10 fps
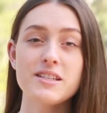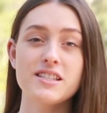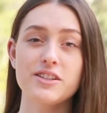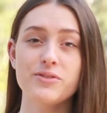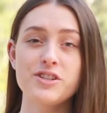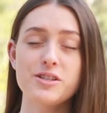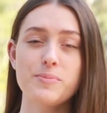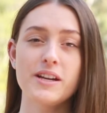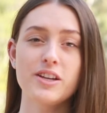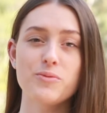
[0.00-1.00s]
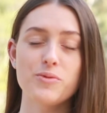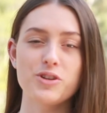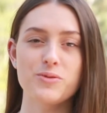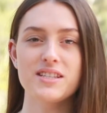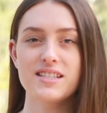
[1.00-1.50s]
is different depending on
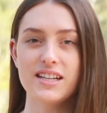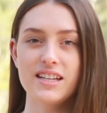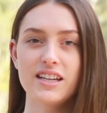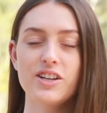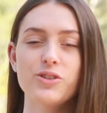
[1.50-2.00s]
what you are studying,